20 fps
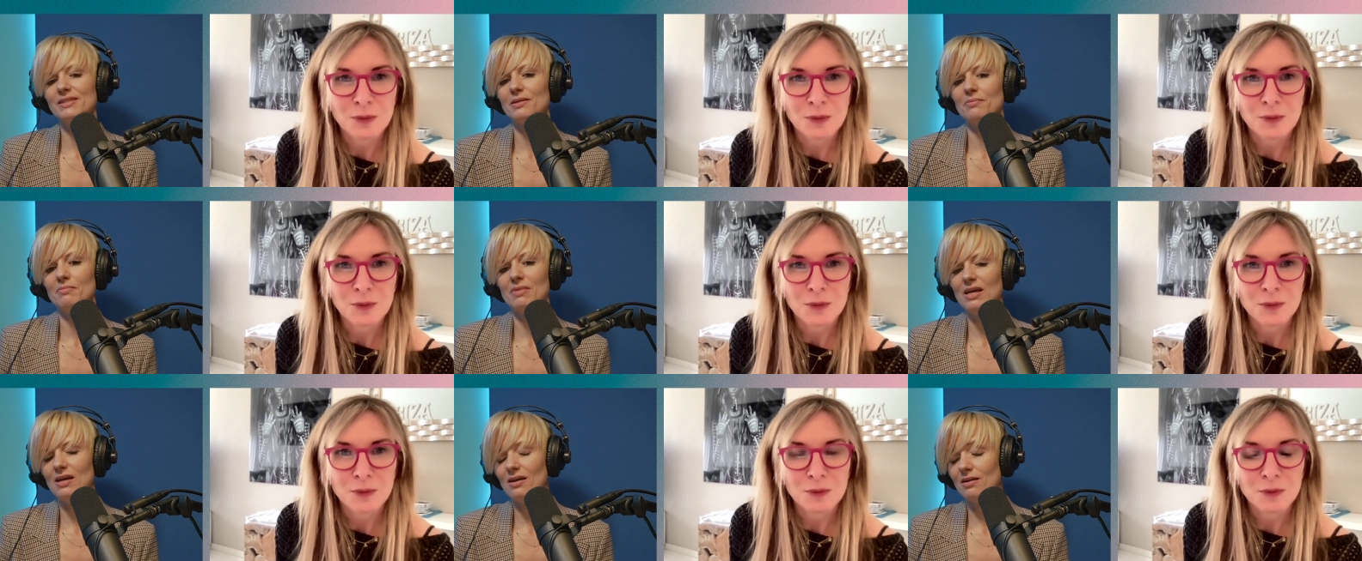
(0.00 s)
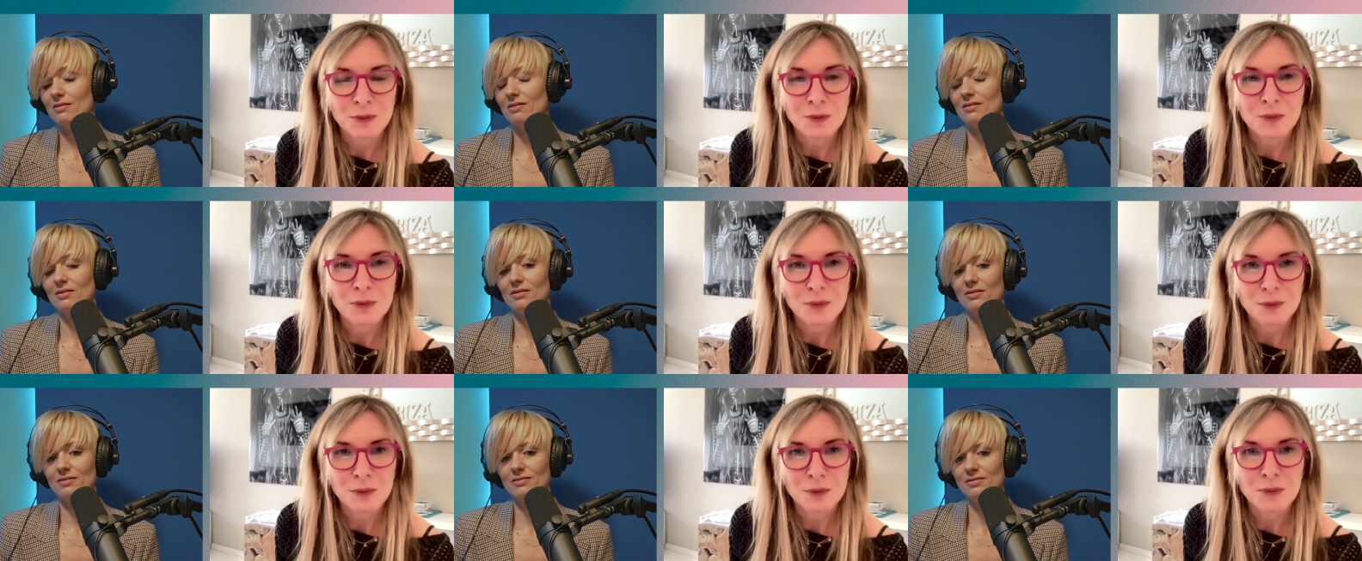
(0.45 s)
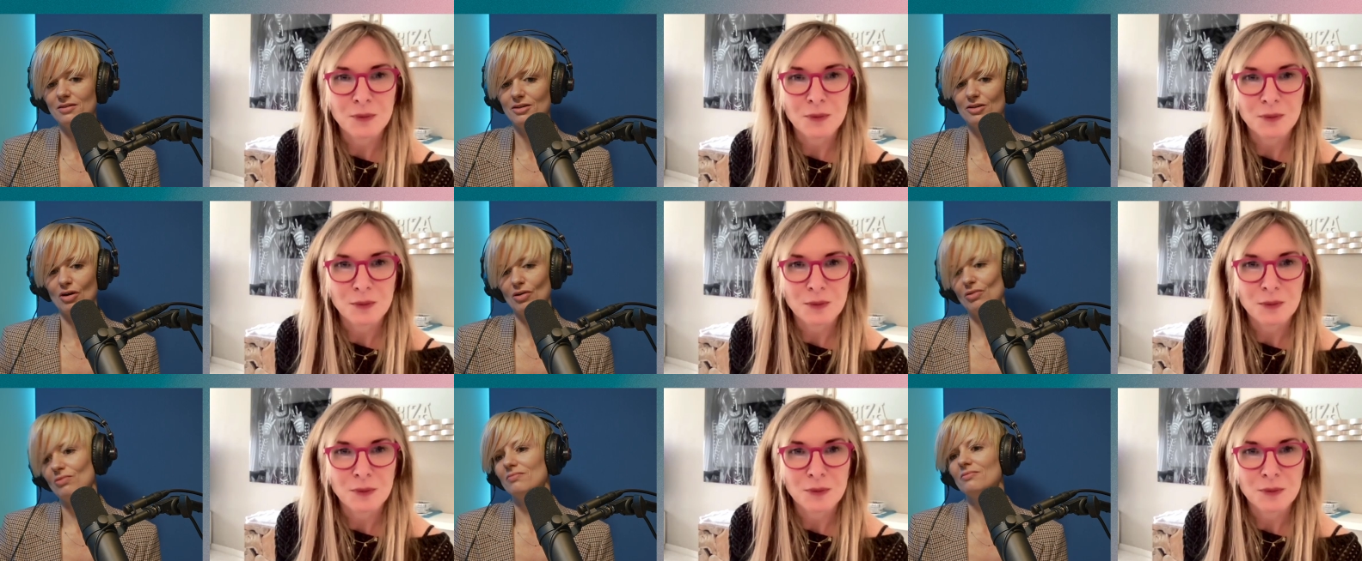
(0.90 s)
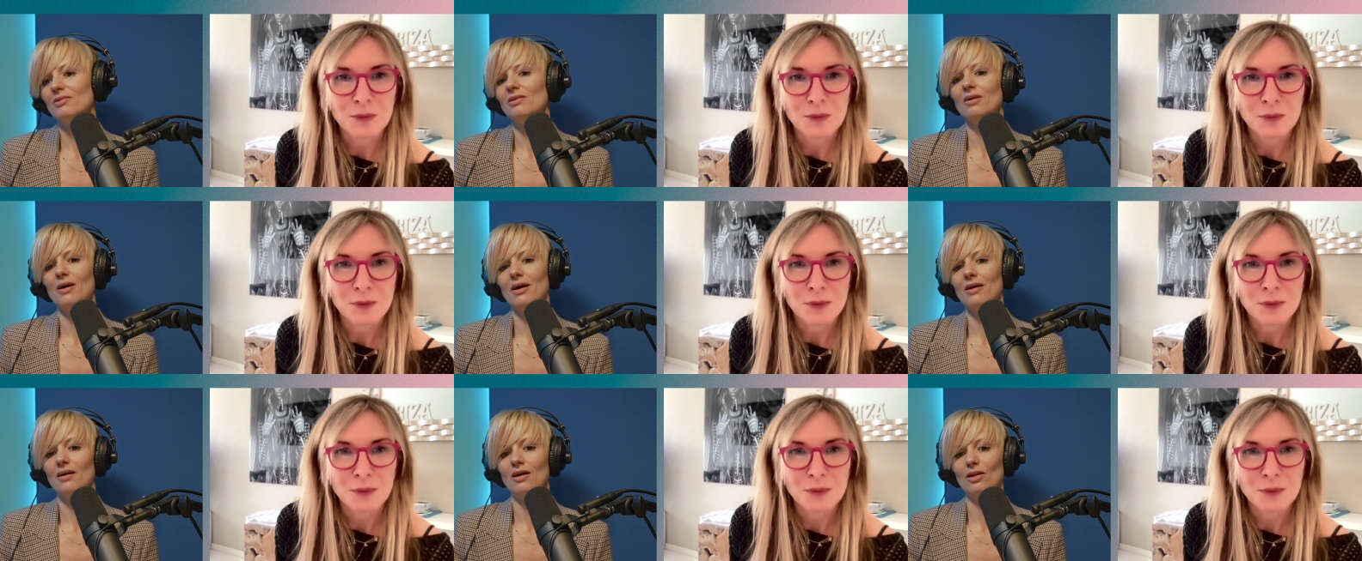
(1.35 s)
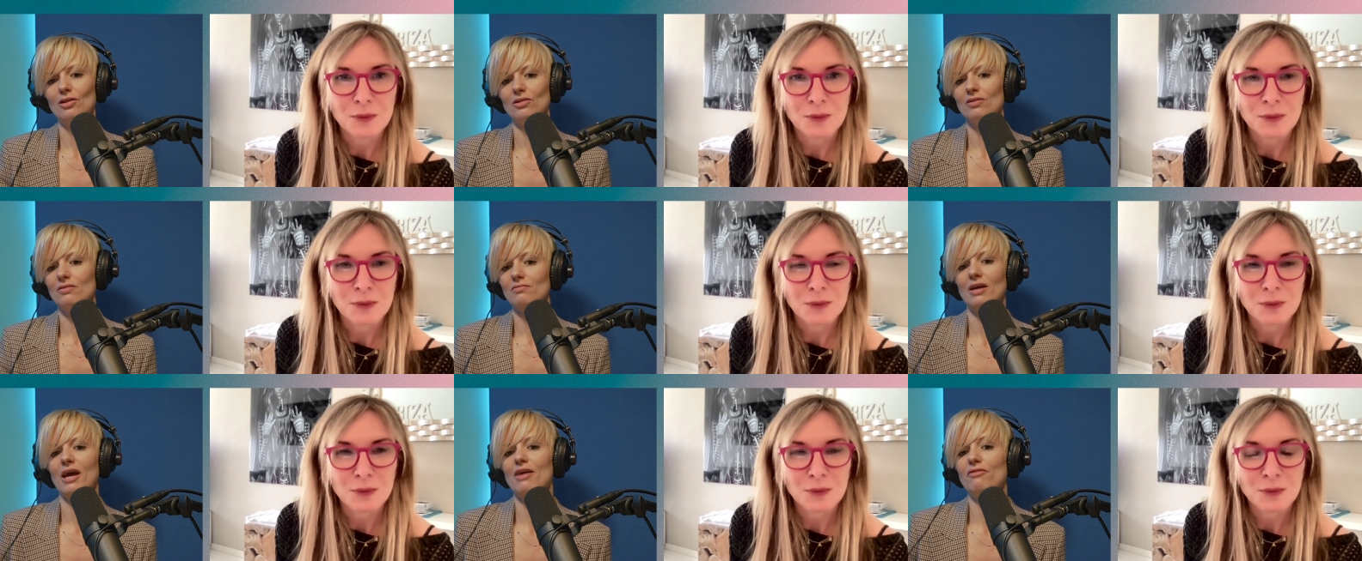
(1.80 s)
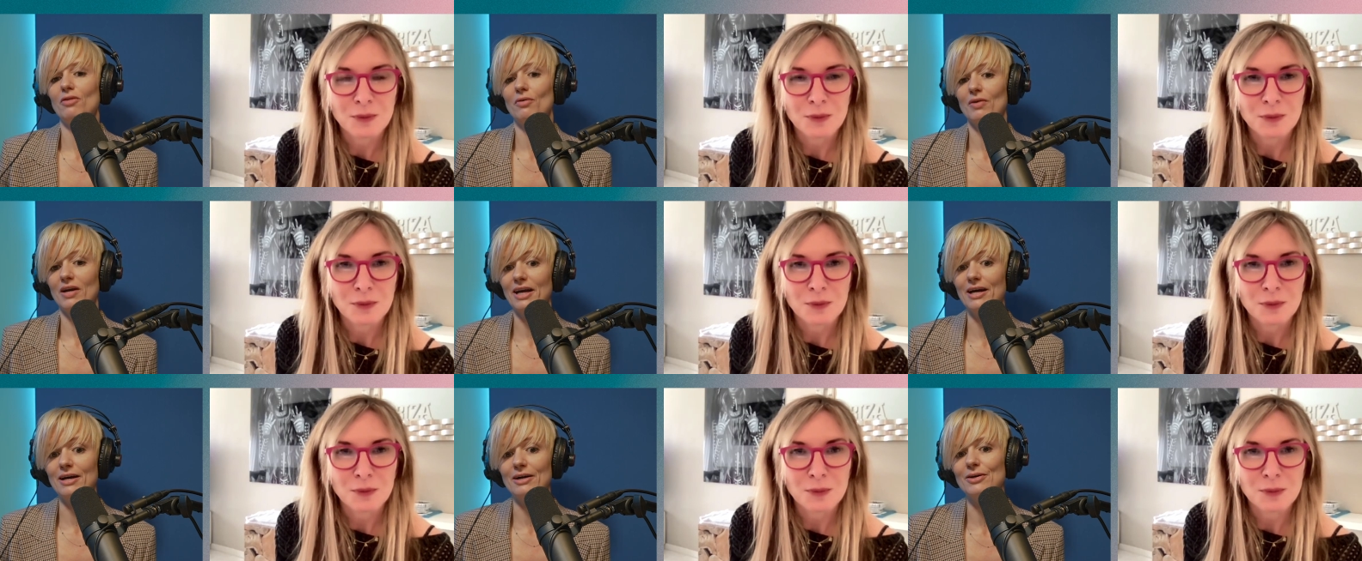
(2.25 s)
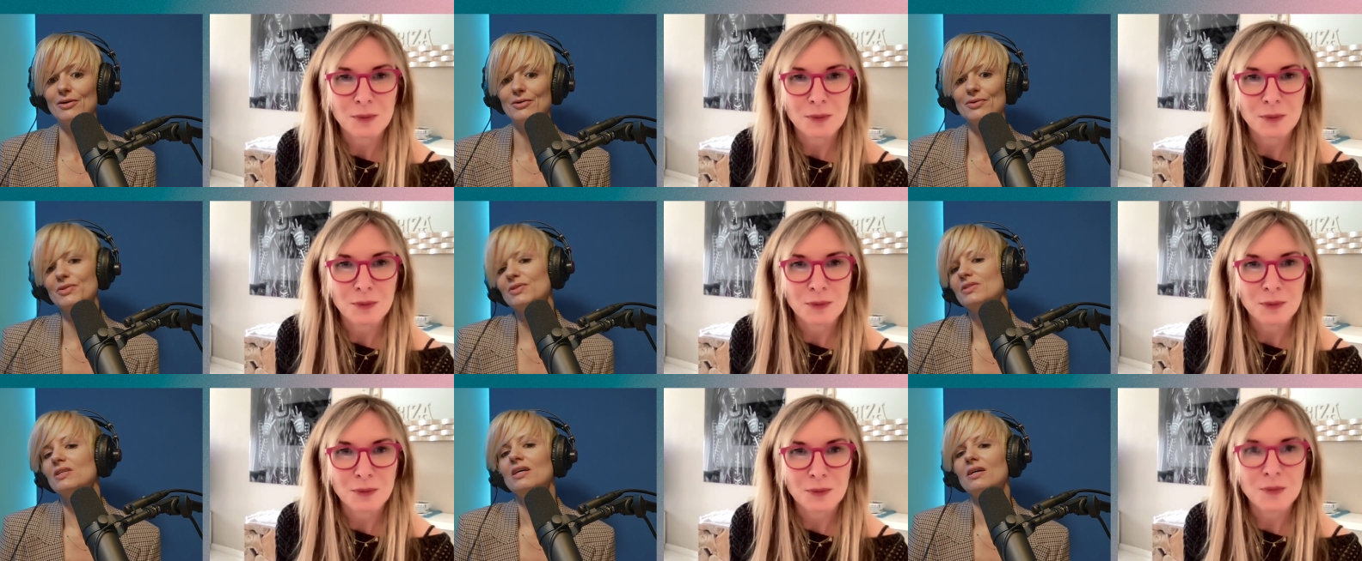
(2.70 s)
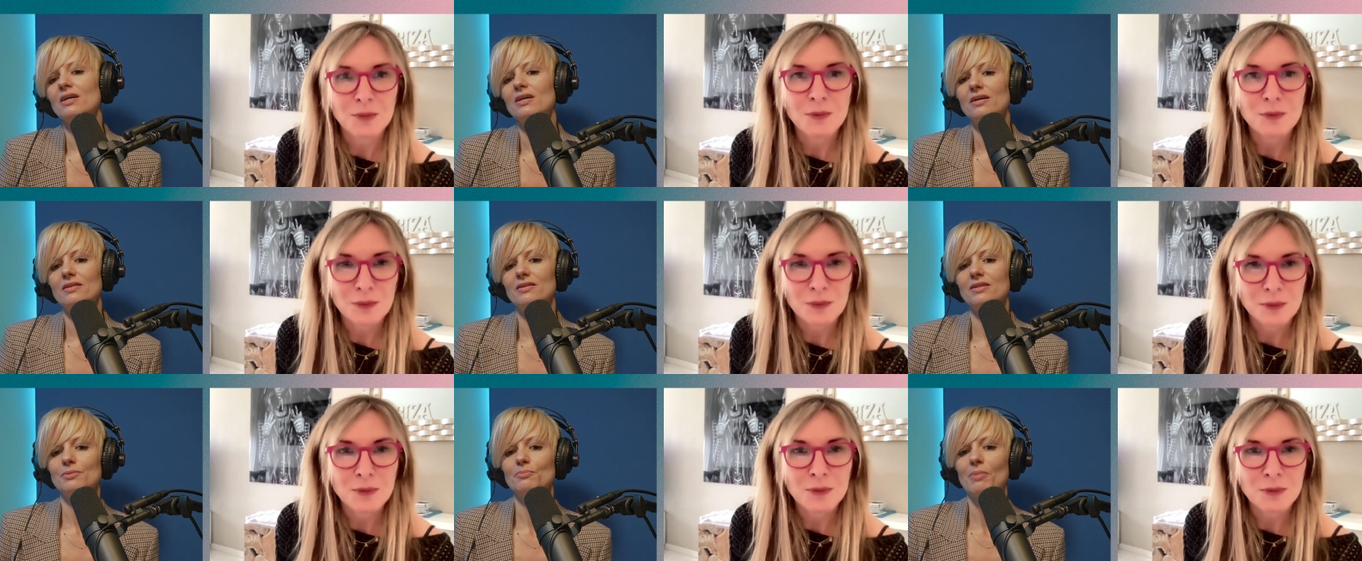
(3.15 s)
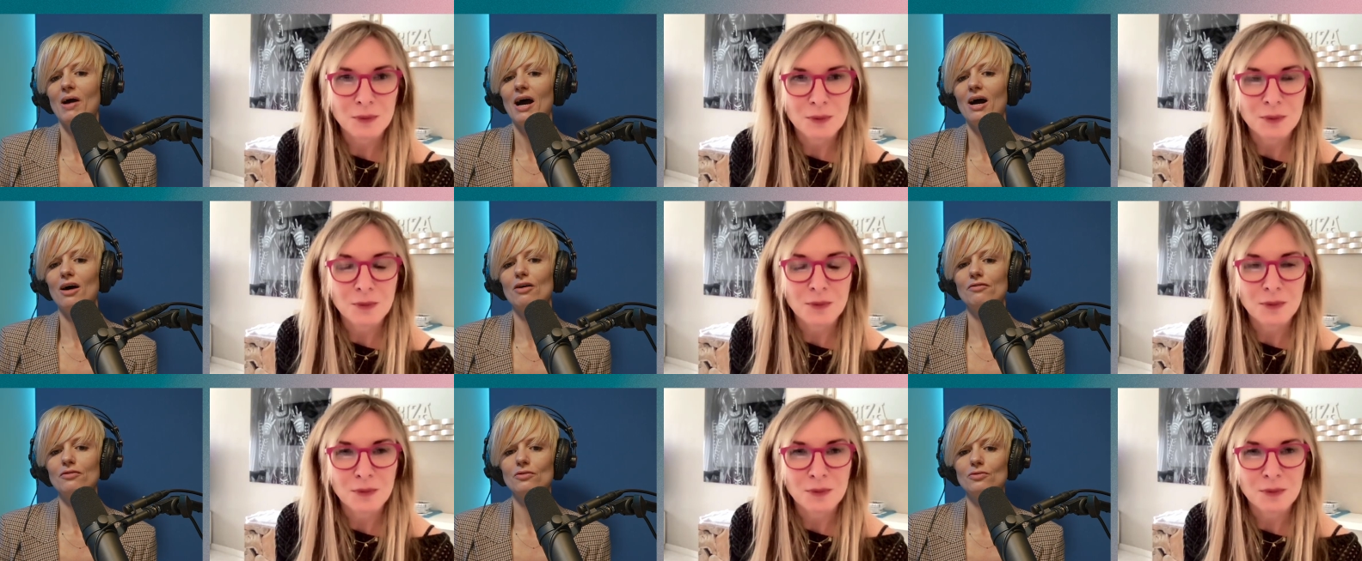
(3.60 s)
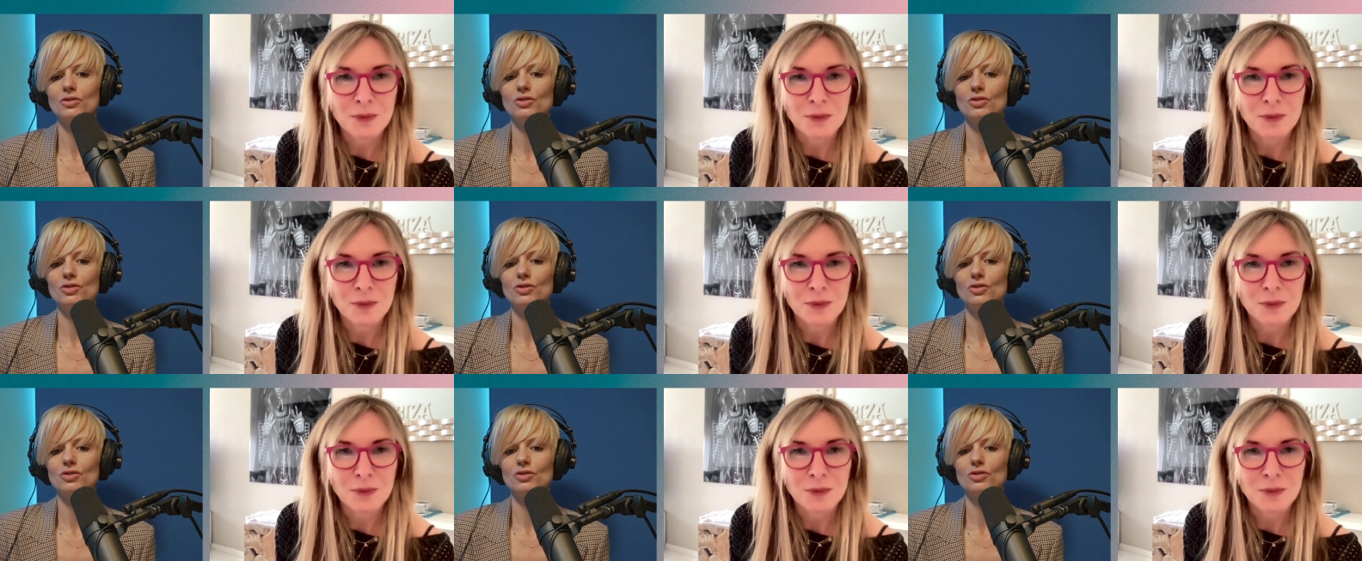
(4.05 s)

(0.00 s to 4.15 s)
Speaker 1: to me and, you know, everyone else, this powerful,